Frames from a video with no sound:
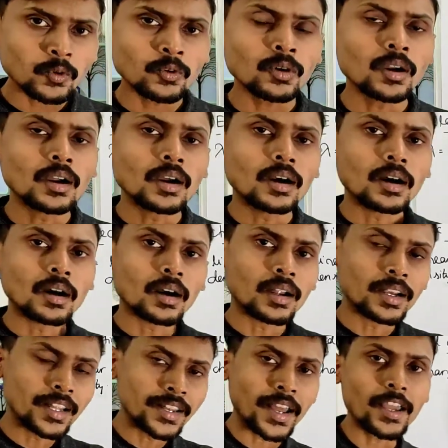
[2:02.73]
to
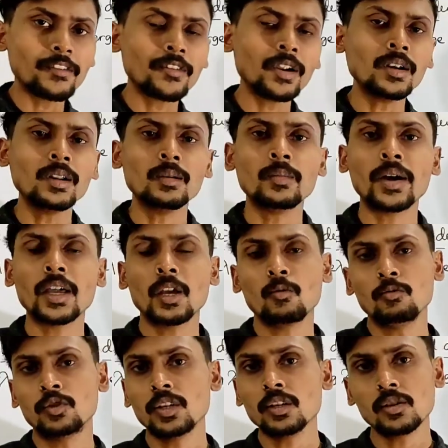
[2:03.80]
derive it by
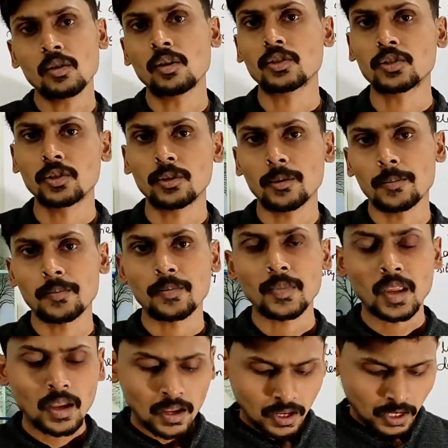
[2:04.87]
using Gauss law.
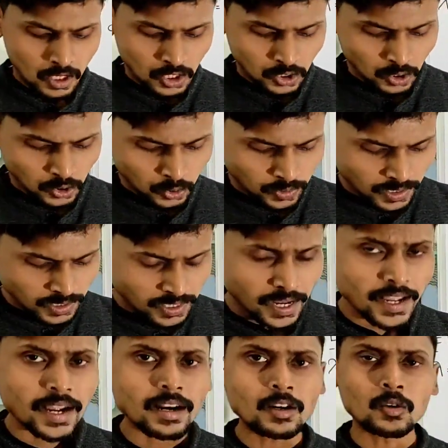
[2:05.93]
So students, I
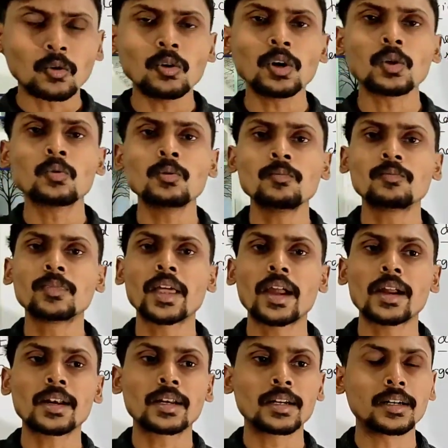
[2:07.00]
had told you
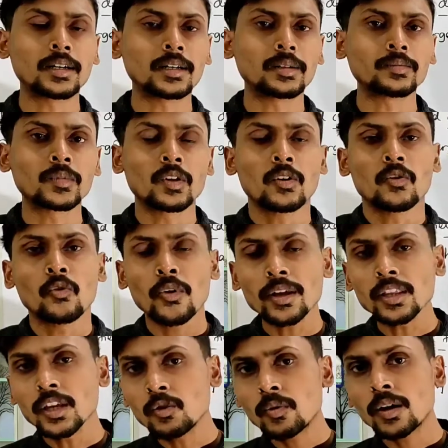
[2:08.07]
that
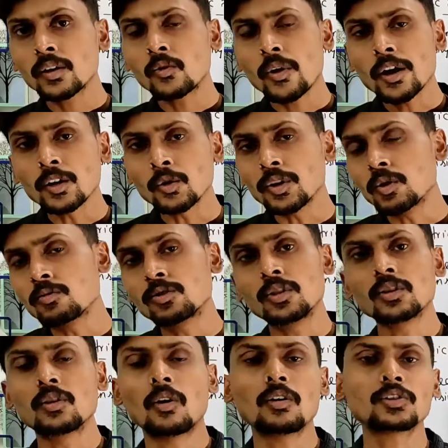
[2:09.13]
when you are going to use the
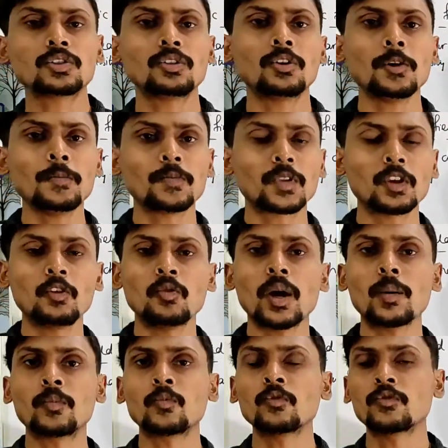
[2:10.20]
Gauss law, you
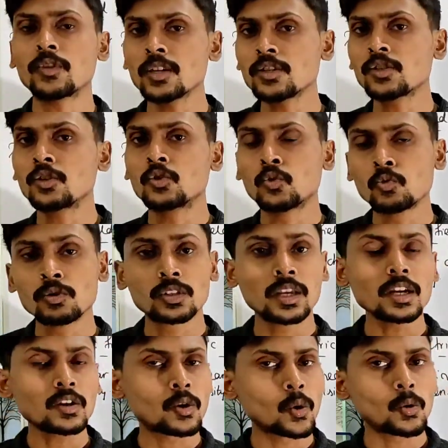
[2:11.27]
have to first choose
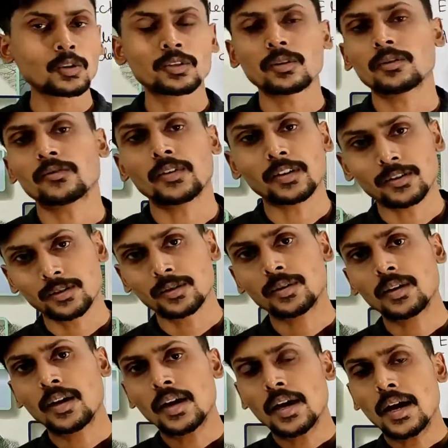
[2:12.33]
a closed surface
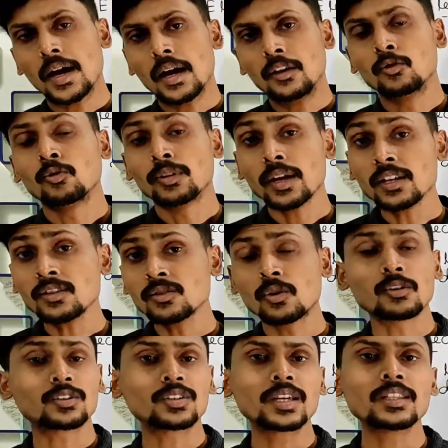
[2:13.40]
known as
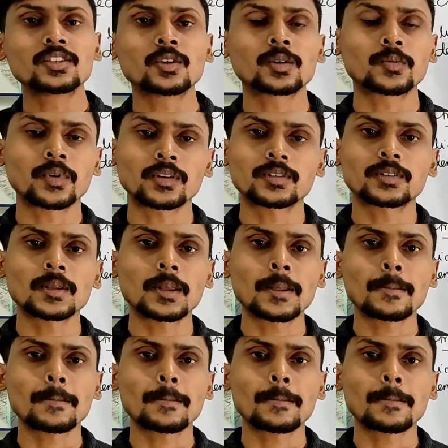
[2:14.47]
Gaussian surface,